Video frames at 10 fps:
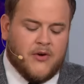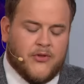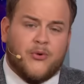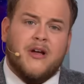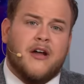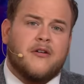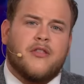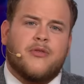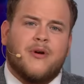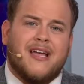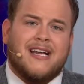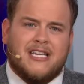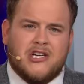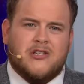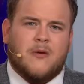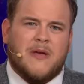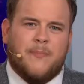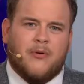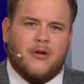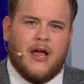three hundred three additional
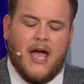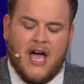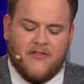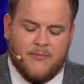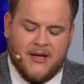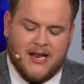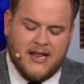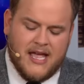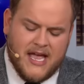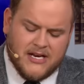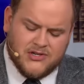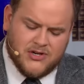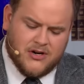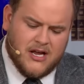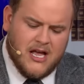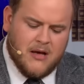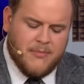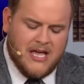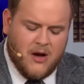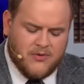people have been injured.
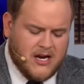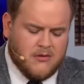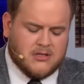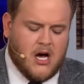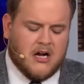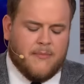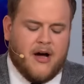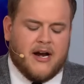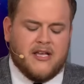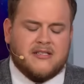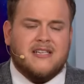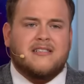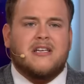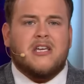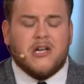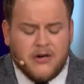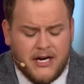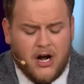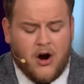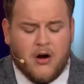But yet, they don't talk about it. You see,
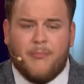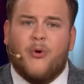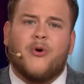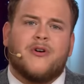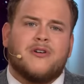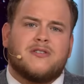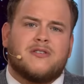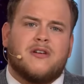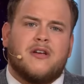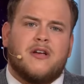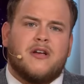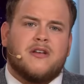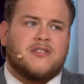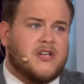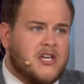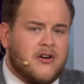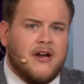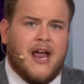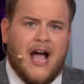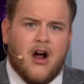securing our borders, mm-hmm.
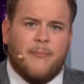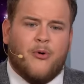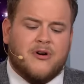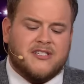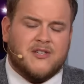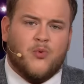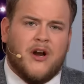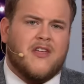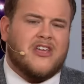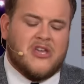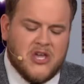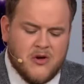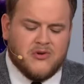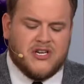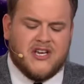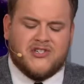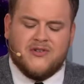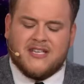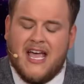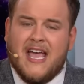securing our borders is one of the huge
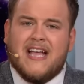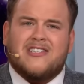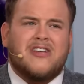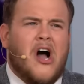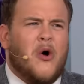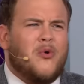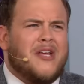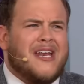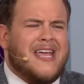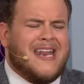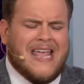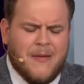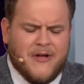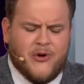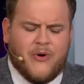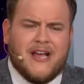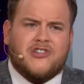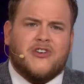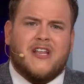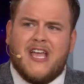issues. It's not only an, an
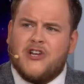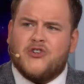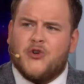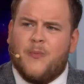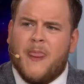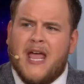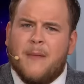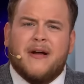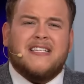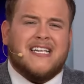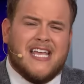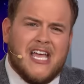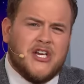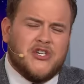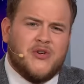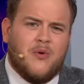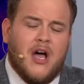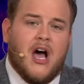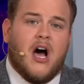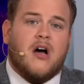immigration issue, but it's an issue
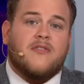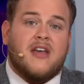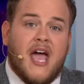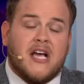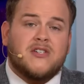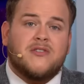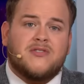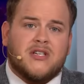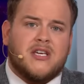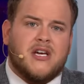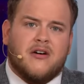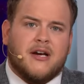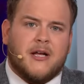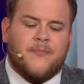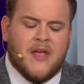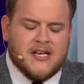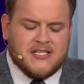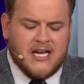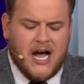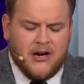of national security. Right. You
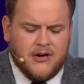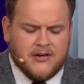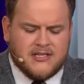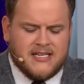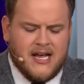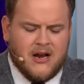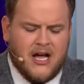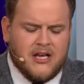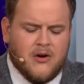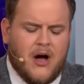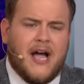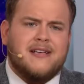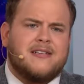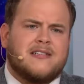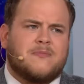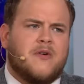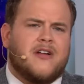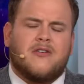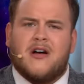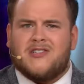see, I don't understand. You know, ISIS is moving
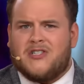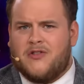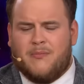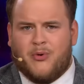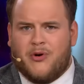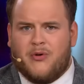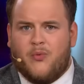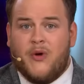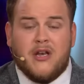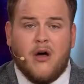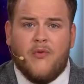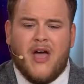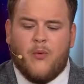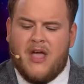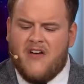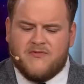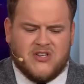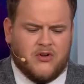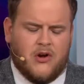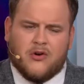across the southern border. We know yeah. that. We have
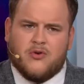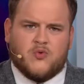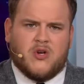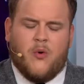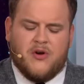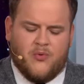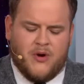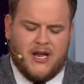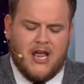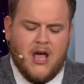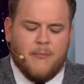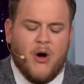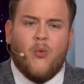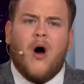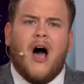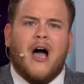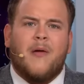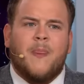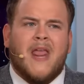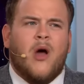several articles we're going to read. But why?
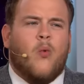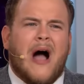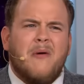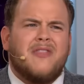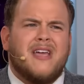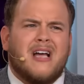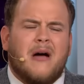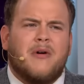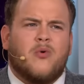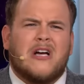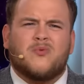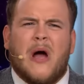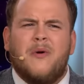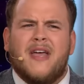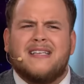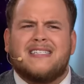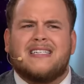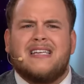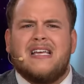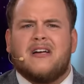Why would they come across, why would they
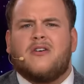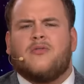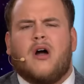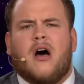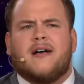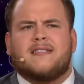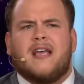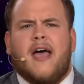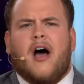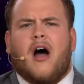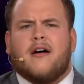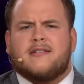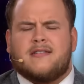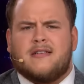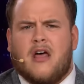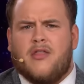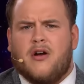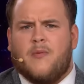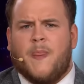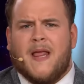sneak across our
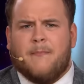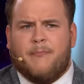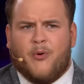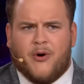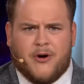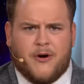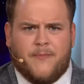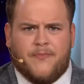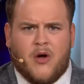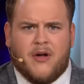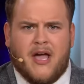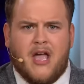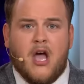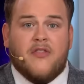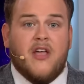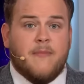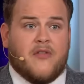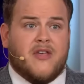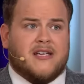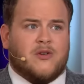southern border? Okay? Think
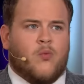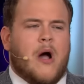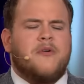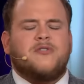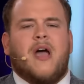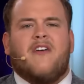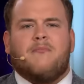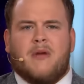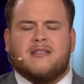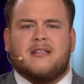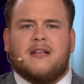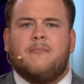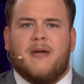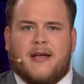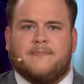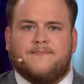about this. Why would you have Muslim men